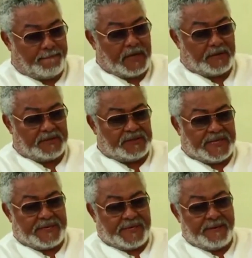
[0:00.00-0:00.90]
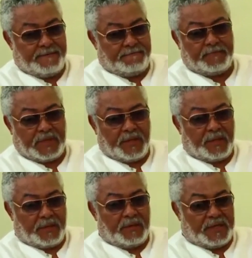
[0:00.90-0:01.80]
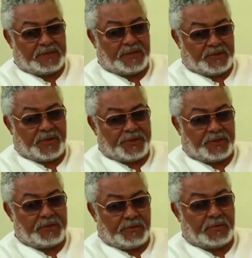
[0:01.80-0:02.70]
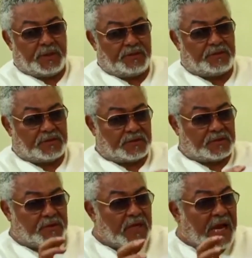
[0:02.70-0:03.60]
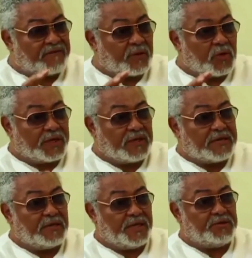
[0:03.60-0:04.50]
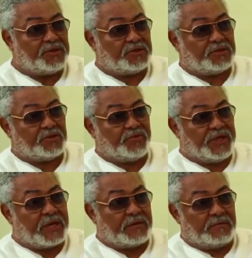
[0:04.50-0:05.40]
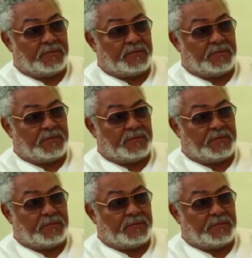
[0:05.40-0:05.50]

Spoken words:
Understanding their situation is half the work that needs to be done.